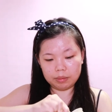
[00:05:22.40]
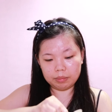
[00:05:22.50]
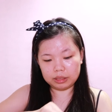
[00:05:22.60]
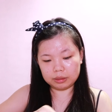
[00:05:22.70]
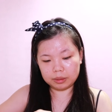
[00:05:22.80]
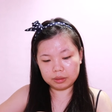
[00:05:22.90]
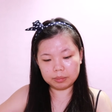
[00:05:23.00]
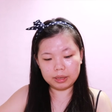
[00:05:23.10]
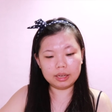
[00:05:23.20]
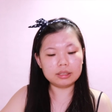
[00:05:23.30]
Mix,
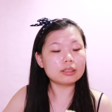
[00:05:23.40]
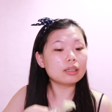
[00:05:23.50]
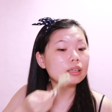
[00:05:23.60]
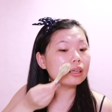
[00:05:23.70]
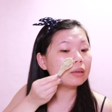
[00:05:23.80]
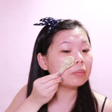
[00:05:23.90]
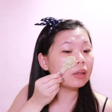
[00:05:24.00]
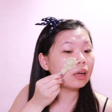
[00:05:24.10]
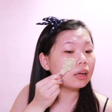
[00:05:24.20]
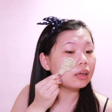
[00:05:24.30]
mix, mix, and then
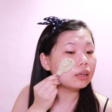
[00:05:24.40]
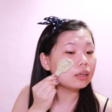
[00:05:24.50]
apply.